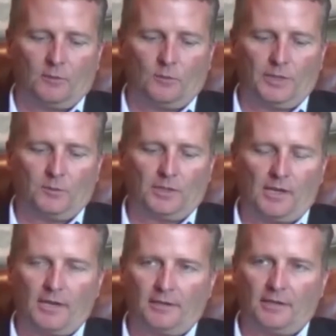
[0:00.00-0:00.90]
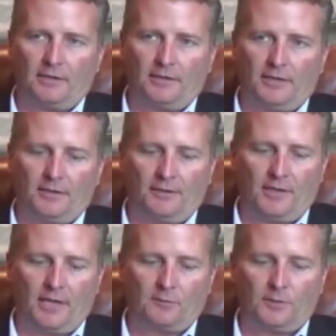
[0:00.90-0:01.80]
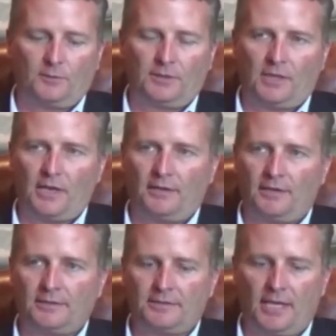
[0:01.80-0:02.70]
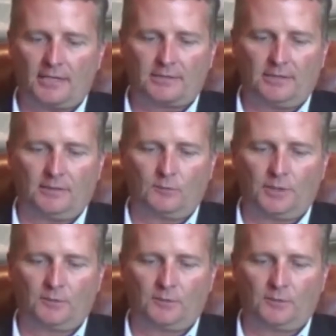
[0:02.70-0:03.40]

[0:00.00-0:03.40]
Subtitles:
We rely on internet, we rely on texting,